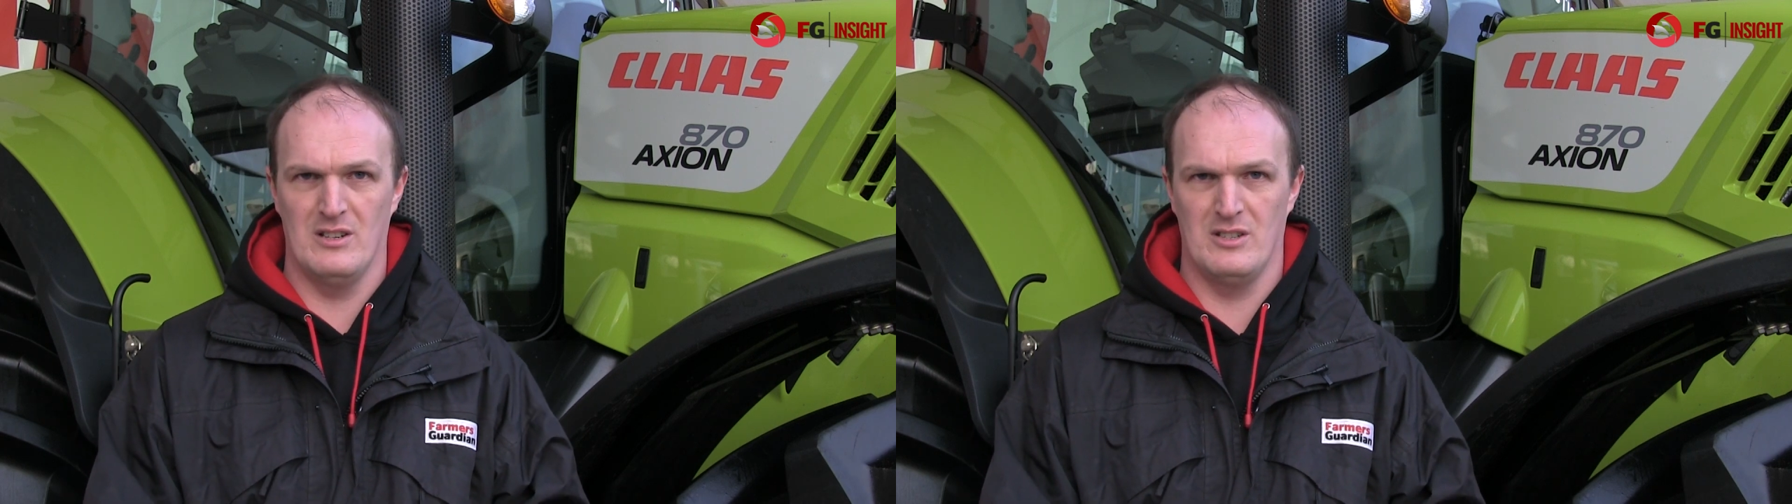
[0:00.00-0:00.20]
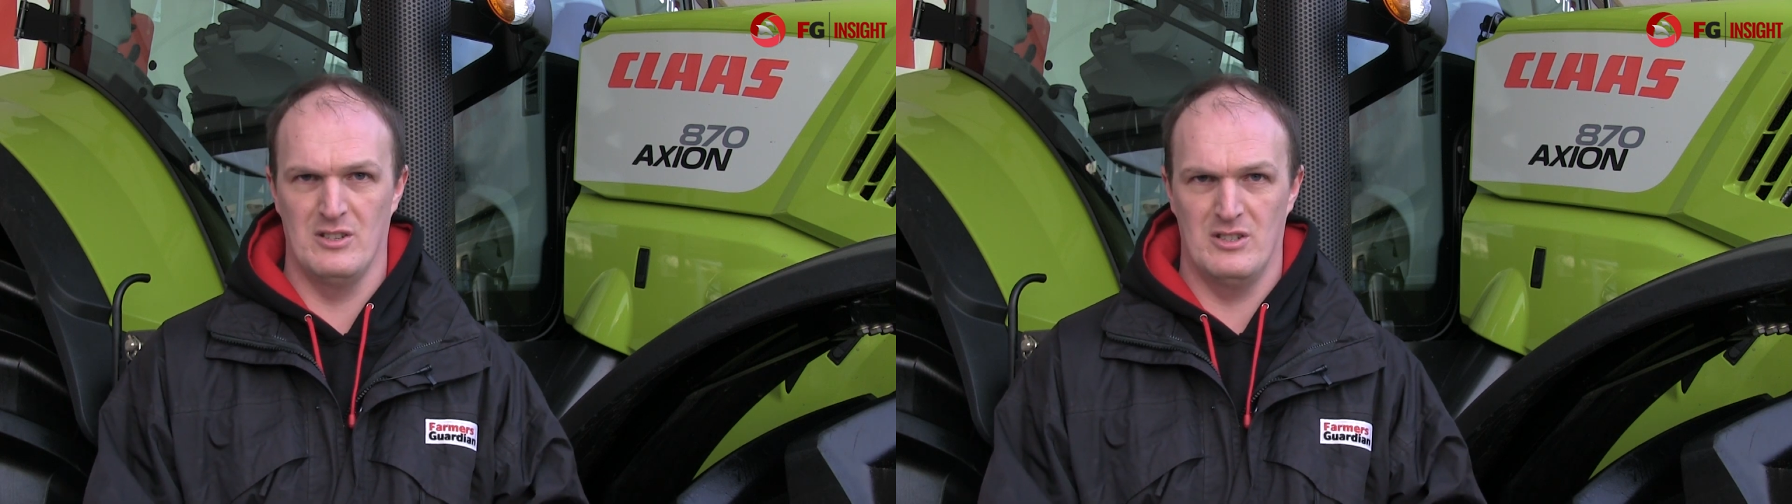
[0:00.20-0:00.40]

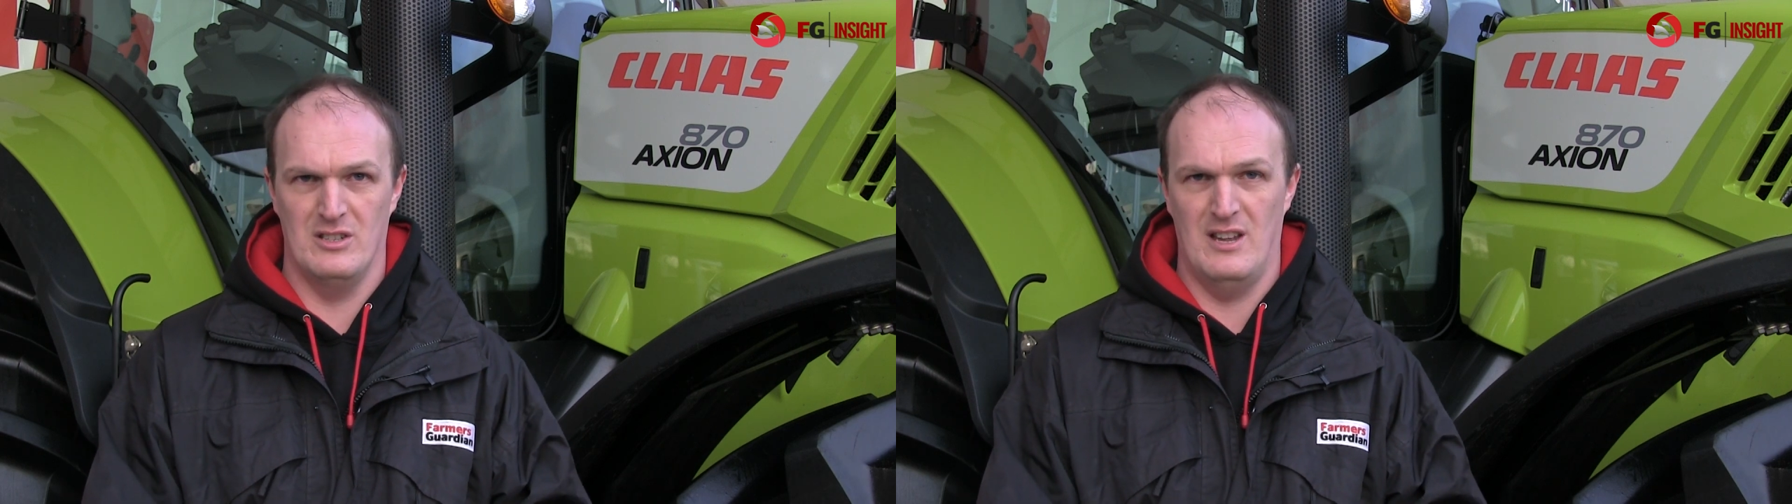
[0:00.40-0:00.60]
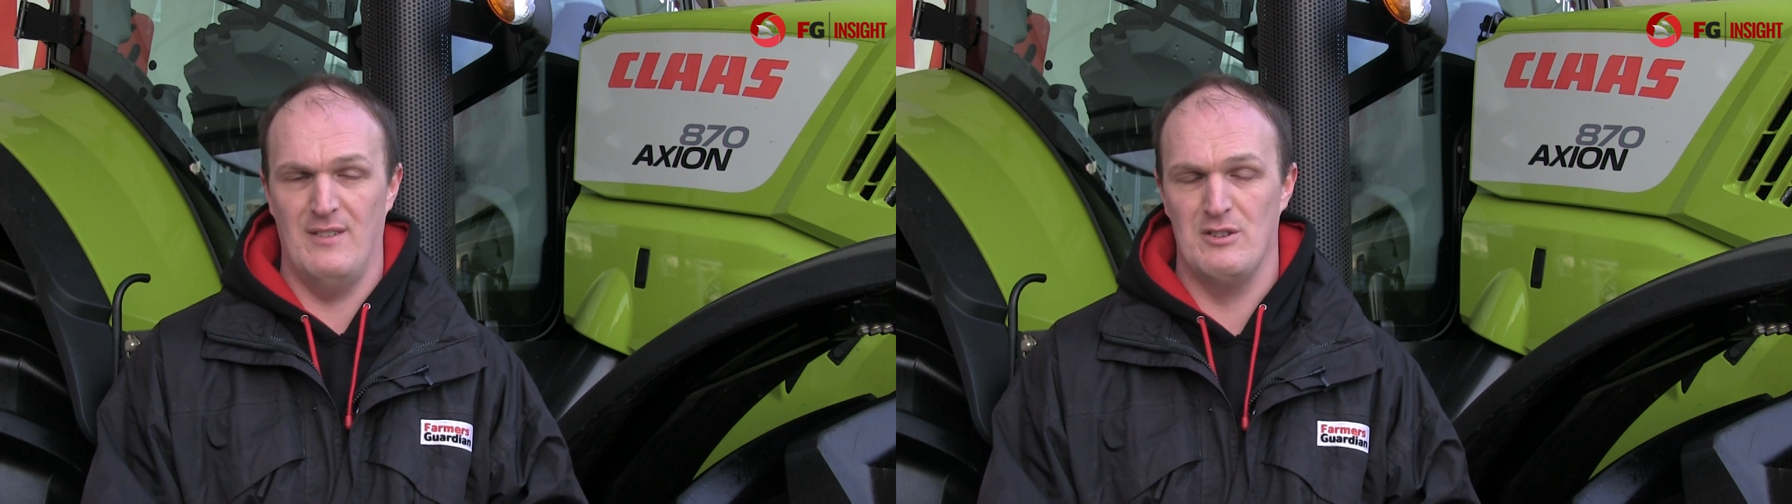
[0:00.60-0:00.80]
such
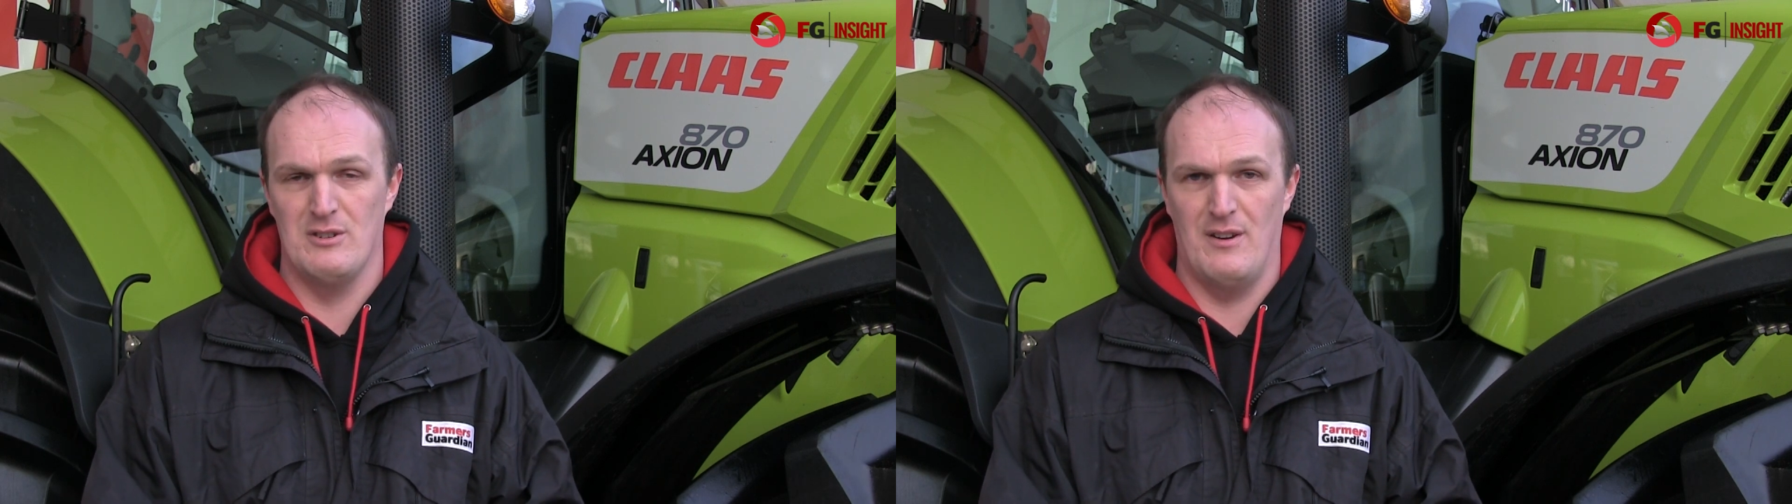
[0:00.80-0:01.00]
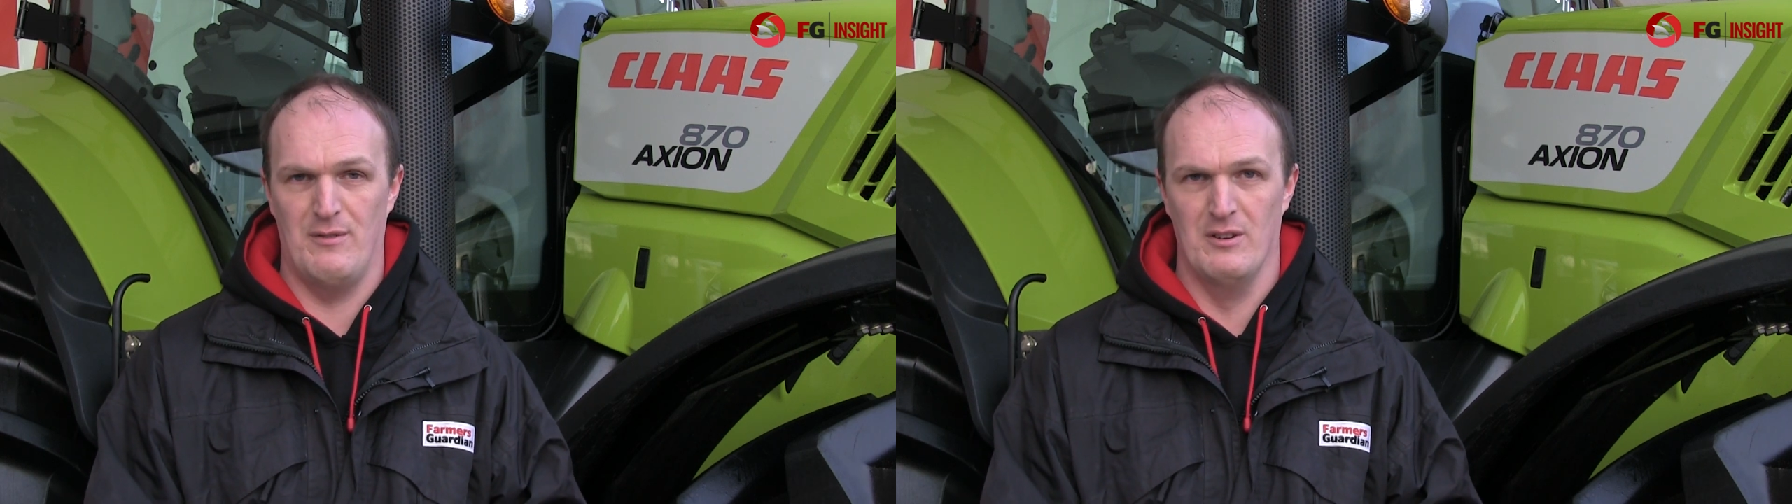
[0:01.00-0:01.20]
as heavy
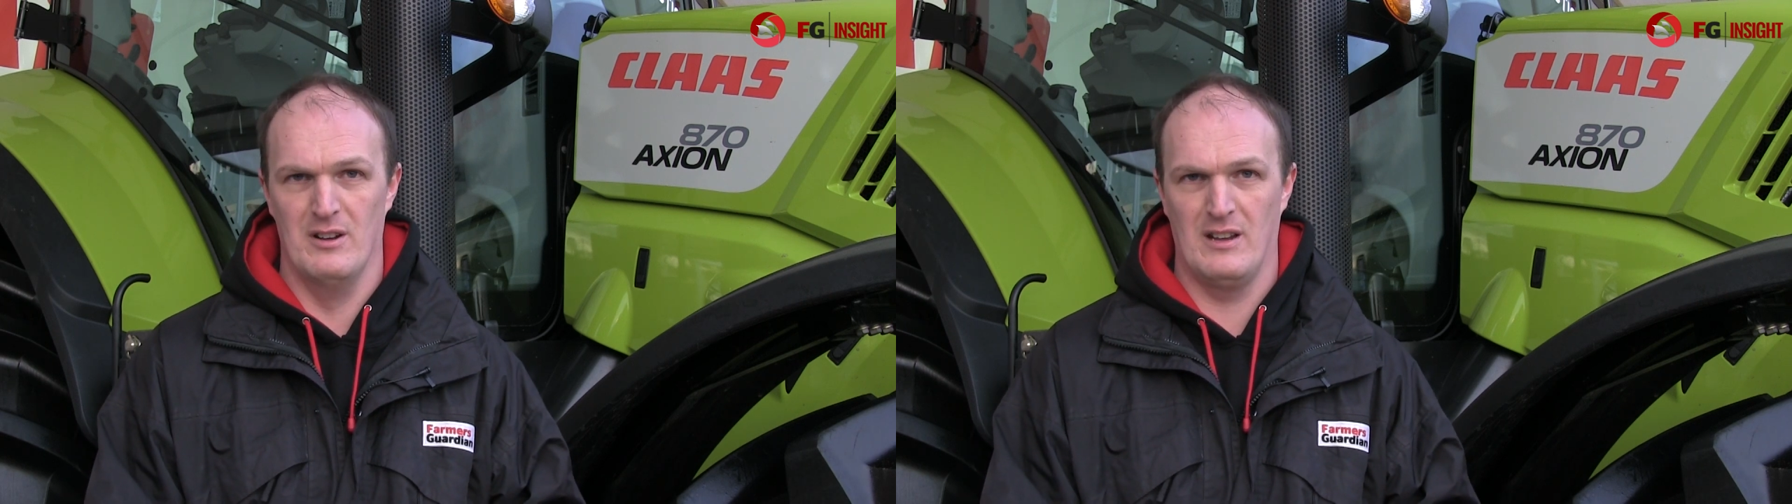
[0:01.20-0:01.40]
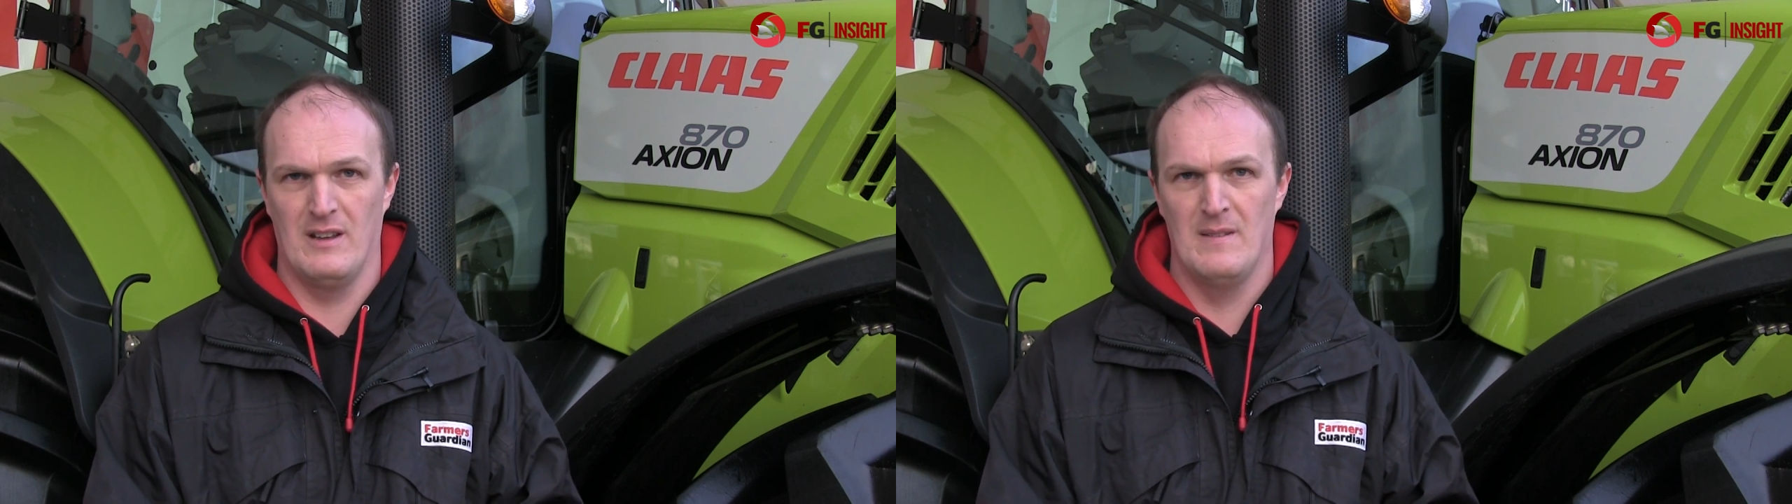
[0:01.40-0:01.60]
draft work,